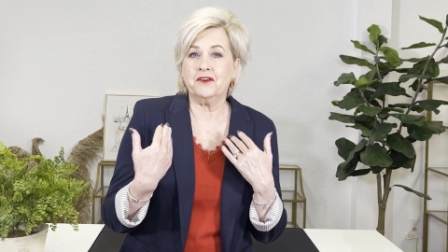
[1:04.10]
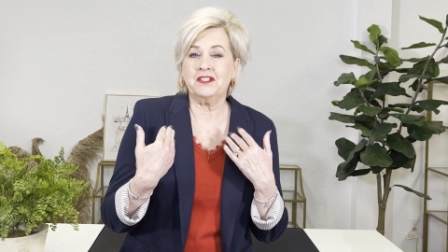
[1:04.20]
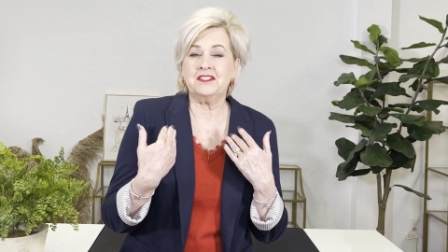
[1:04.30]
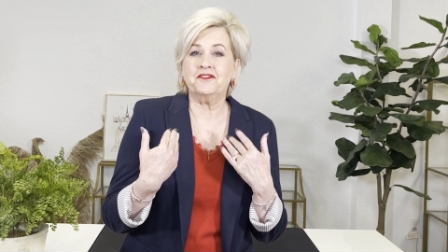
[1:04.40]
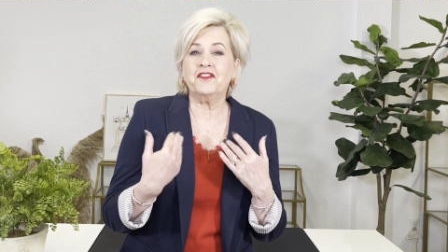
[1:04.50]

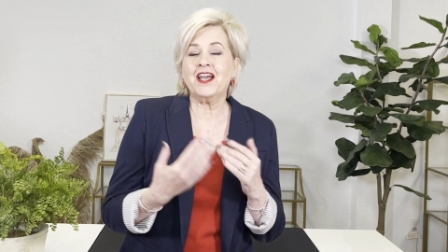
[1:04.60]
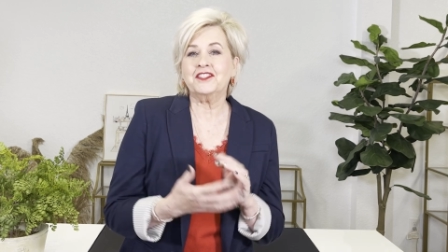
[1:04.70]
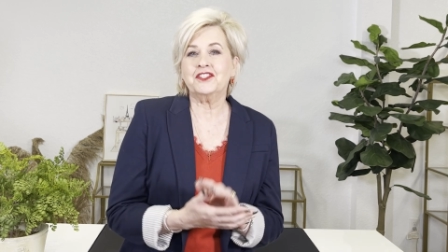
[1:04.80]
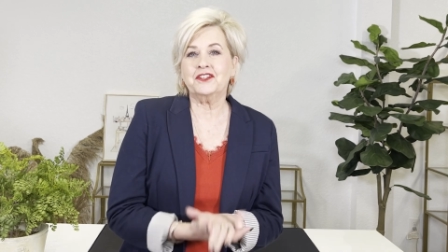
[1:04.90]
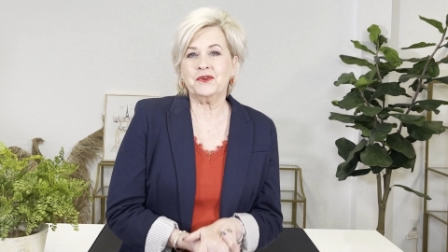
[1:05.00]
it's in
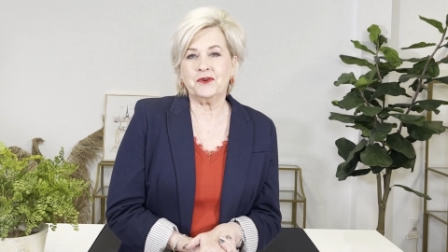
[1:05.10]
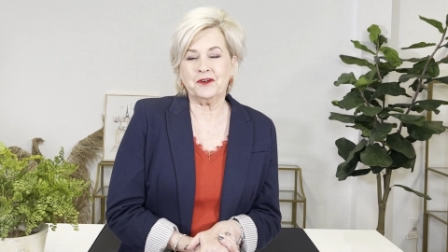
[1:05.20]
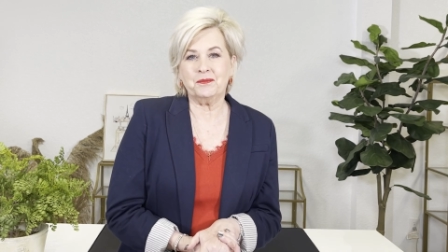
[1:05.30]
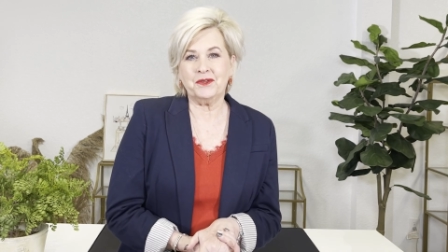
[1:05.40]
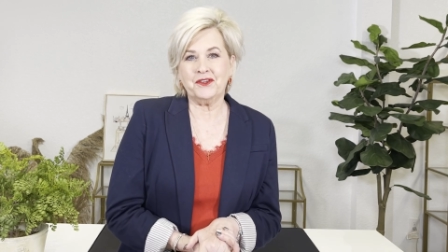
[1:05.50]
fashion or
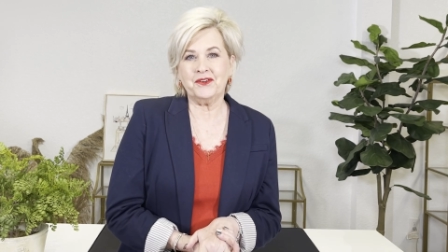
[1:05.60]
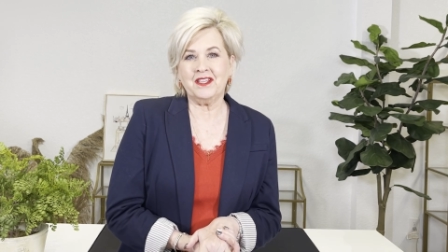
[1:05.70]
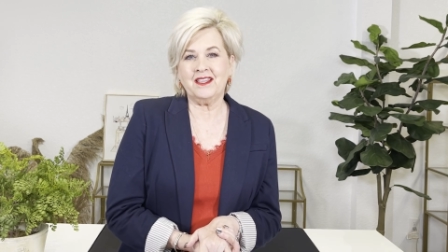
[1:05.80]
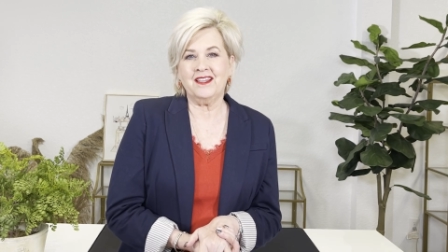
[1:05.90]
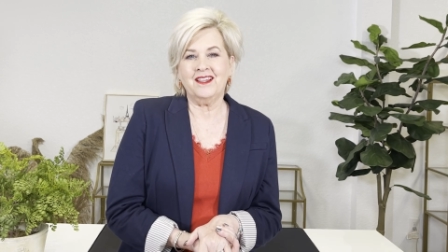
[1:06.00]
in
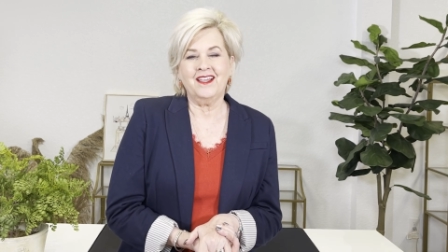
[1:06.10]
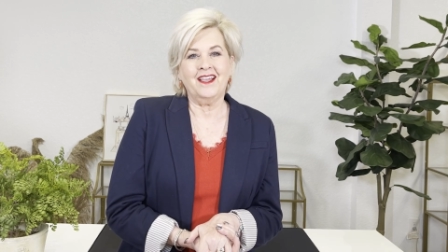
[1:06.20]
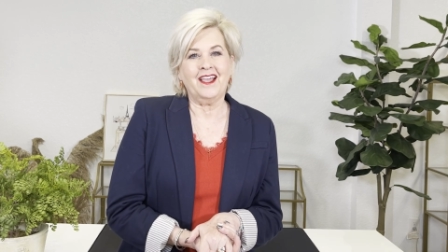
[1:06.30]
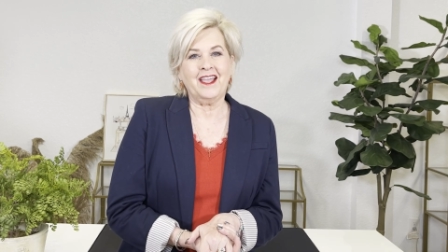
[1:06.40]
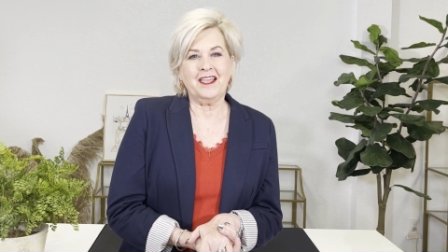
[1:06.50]
beauty.
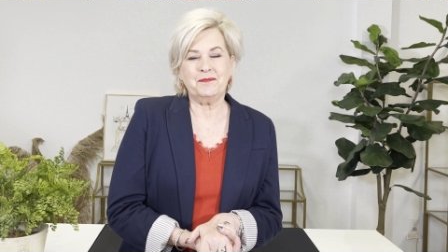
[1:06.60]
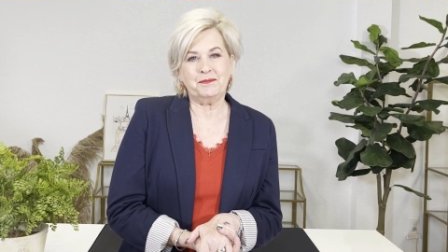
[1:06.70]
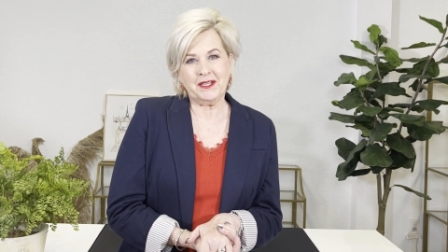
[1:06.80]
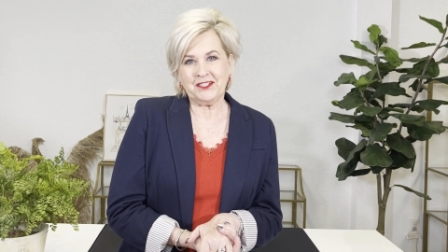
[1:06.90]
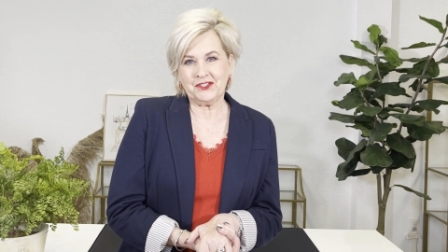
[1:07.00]
And
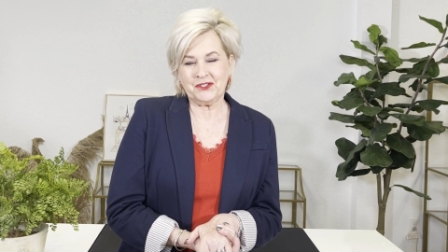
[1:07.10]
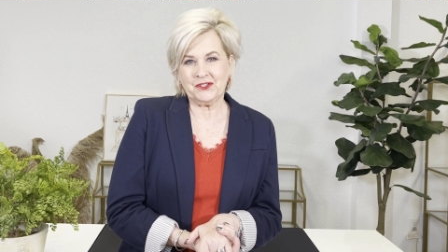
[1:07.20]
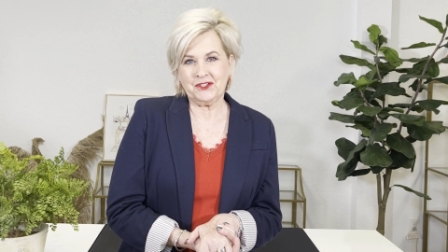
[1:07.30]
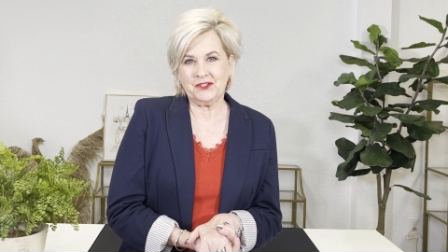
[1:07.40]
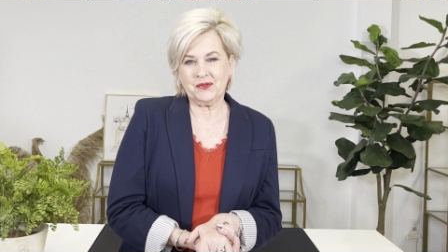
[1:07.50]
be sure
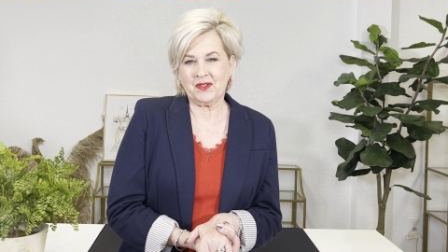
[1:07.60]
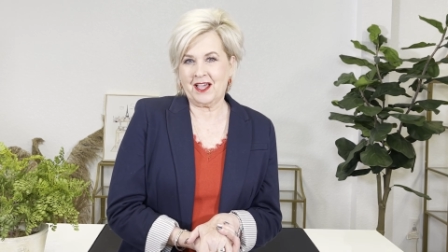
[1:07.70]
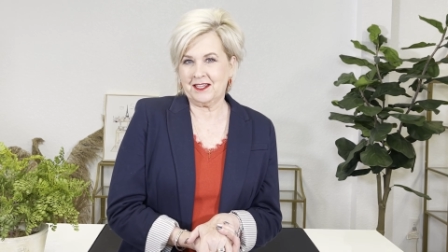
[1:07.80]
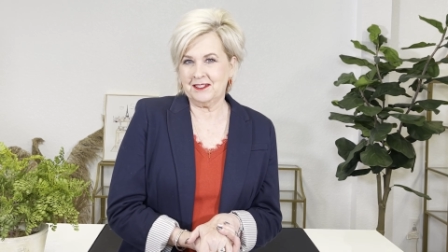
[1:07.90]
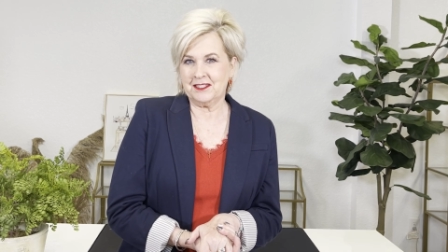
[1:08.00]
to
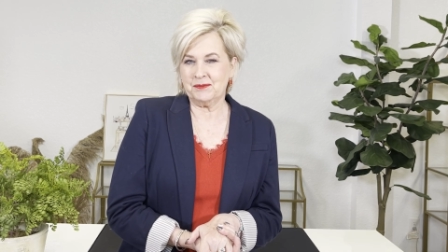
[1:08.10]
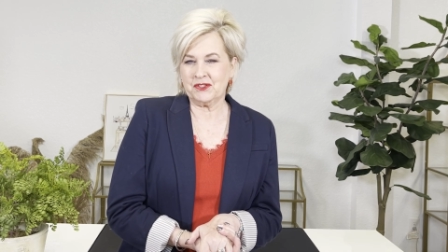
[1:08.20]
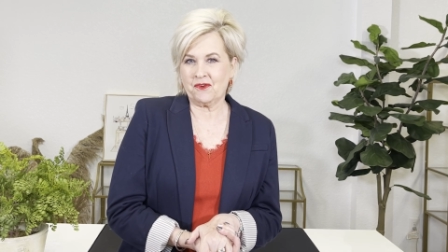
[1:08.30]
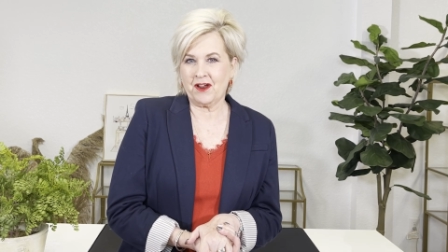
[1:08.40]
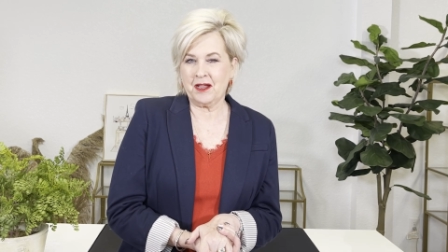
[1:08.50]
like and
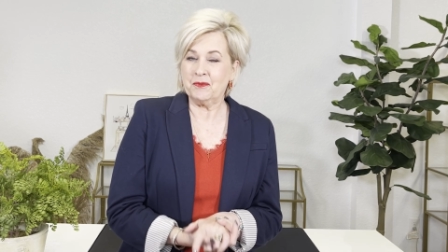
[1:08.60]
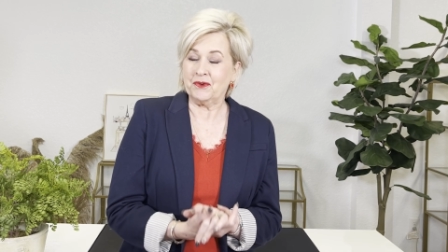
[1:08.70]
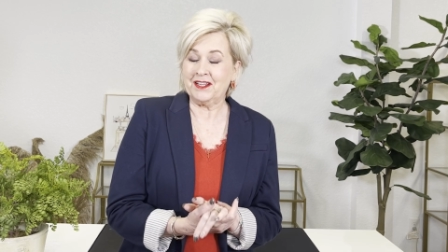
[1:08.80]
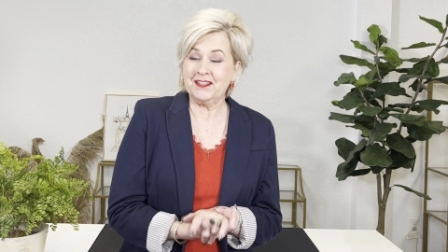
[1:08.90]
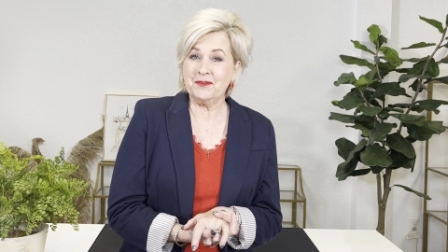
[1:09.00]
subscribe,
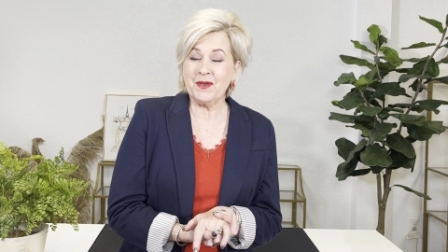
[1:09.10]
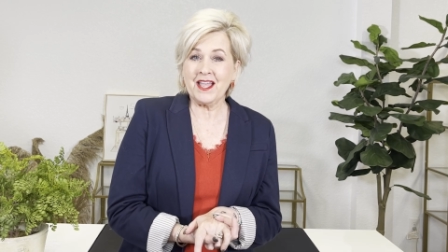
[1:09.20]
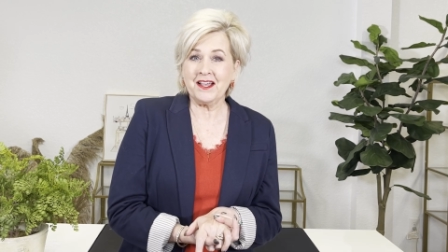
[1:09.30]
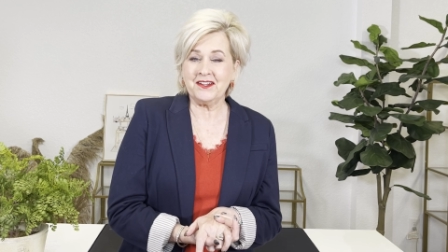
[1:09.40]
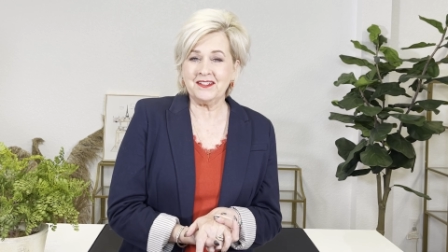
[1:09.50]
ring the
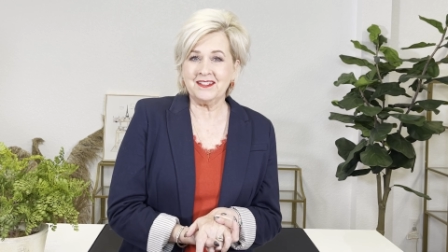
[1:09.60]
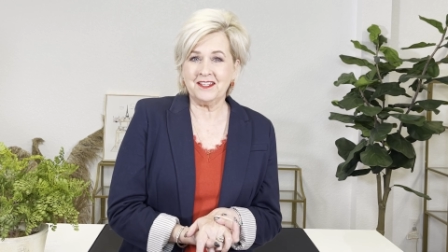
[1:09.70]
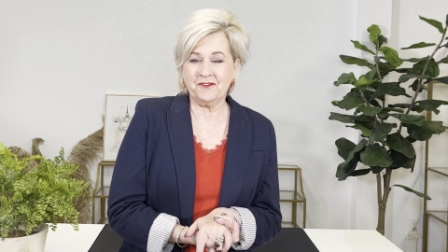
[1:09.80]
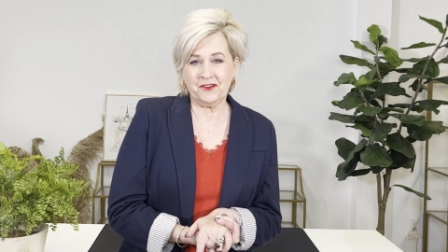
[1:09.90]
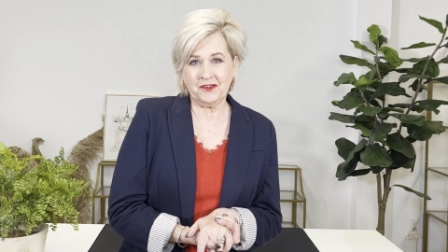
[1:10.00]
bell
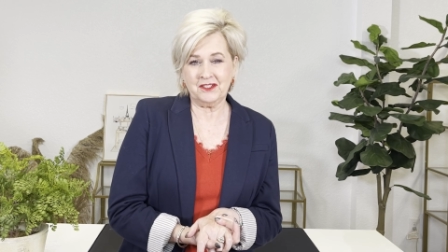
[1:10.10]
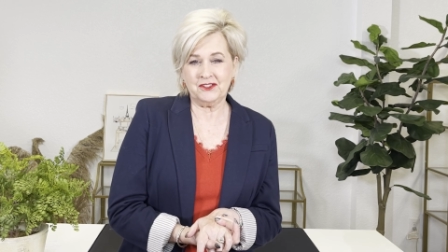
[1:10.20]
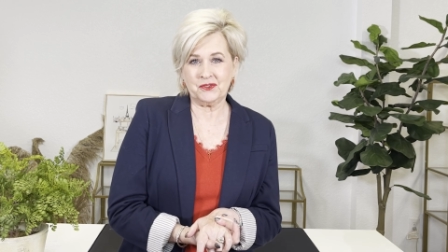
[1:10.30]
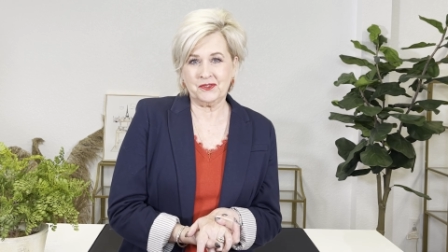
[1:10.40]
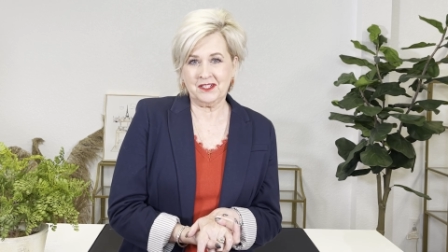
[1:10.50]
if you
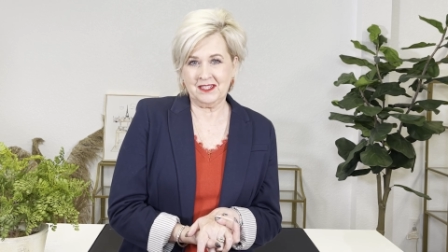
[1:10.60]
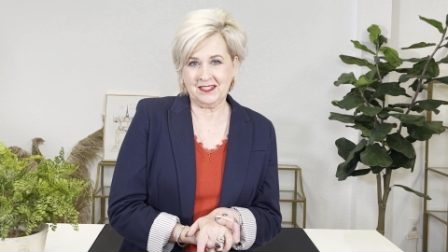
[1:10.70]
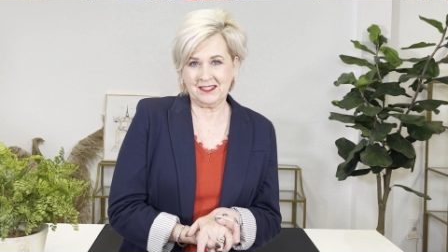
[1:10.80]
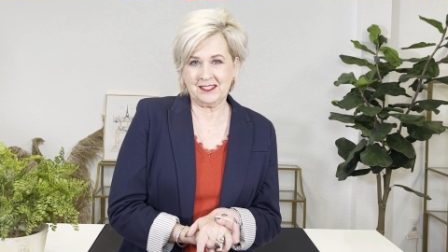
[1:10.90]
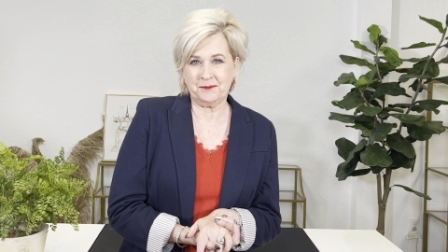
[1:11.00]
enjoyed this.